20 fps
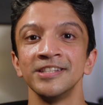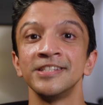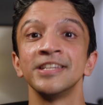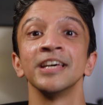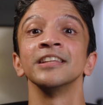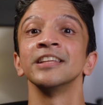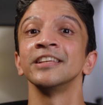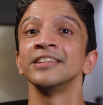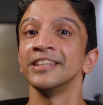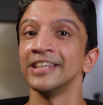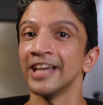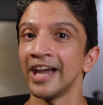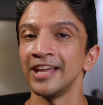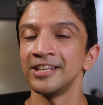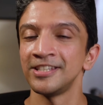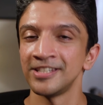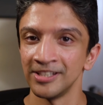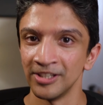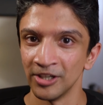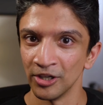telling the
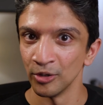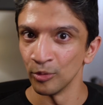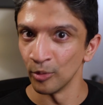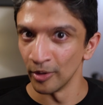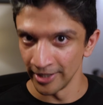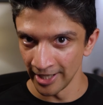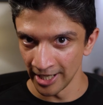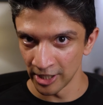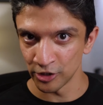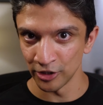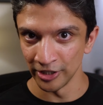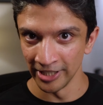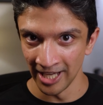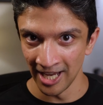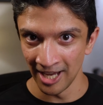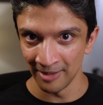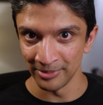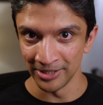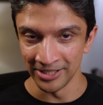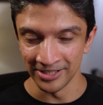ATO what actually
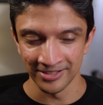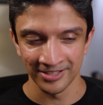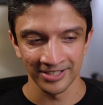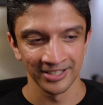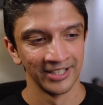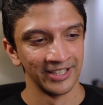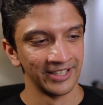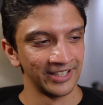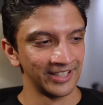happened.